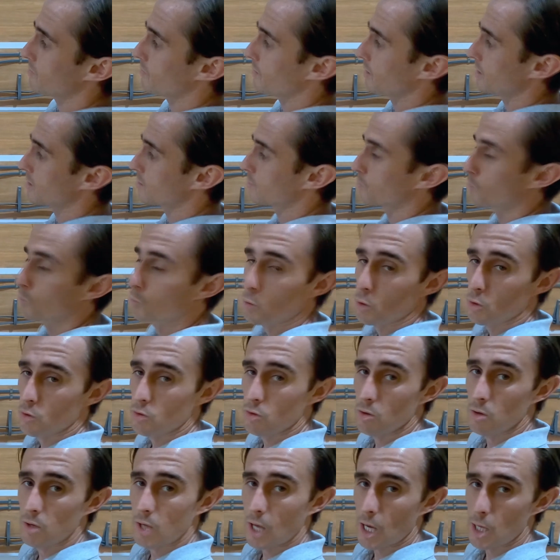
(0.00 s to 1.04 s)
if there's one or
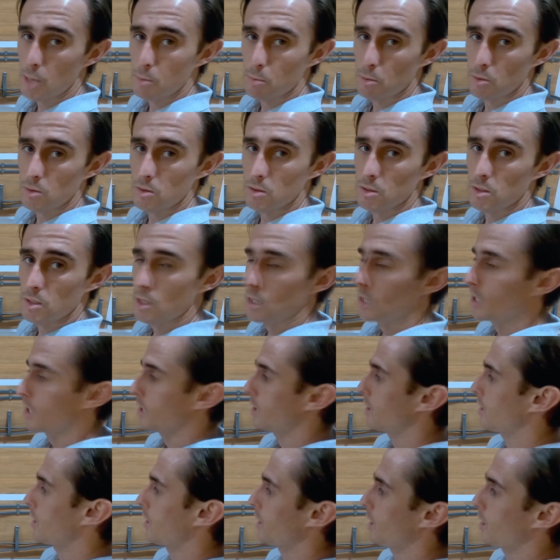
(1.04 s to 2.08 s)
two cables,
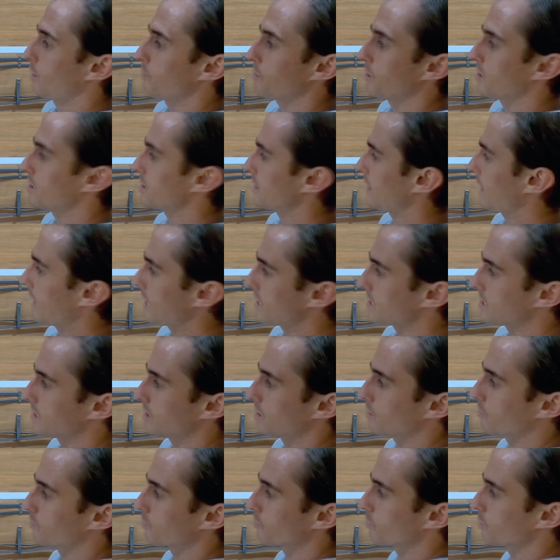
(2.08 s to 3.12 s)
but as in
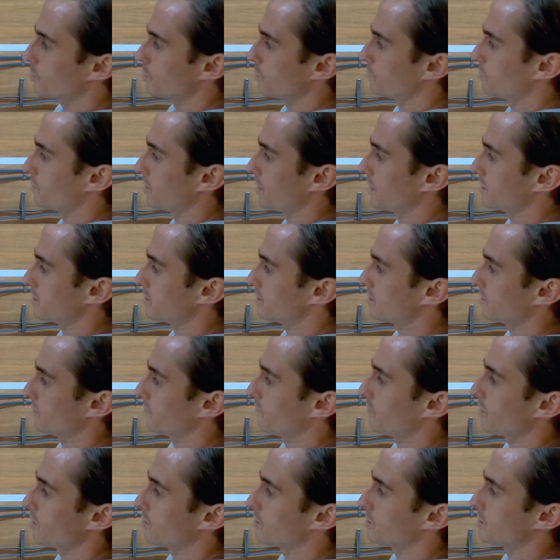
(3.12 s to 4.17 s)
a group, it's
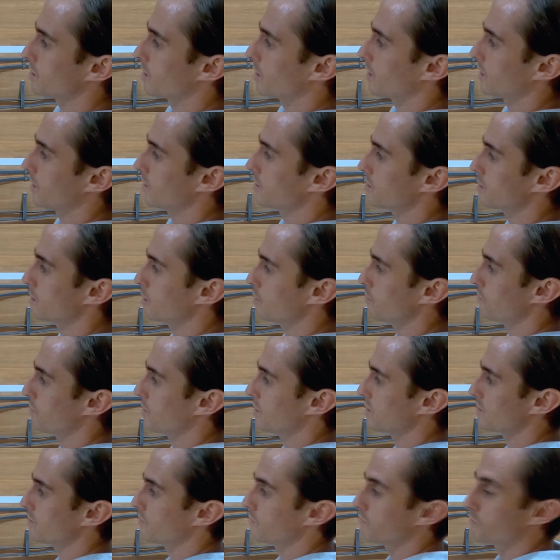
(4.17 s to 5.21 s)
very time consuming.
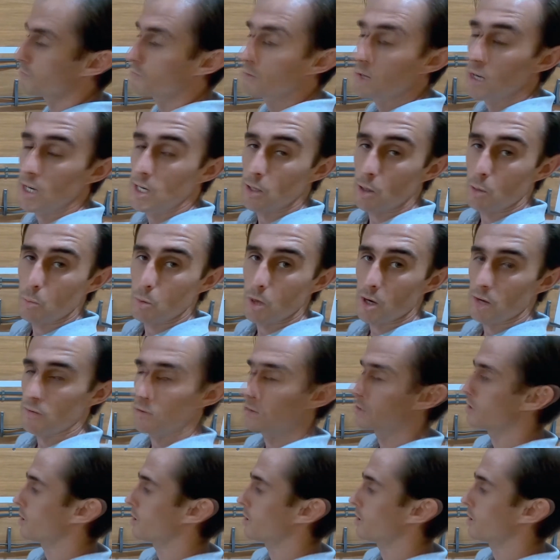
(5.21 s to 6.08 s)
It's really not worth the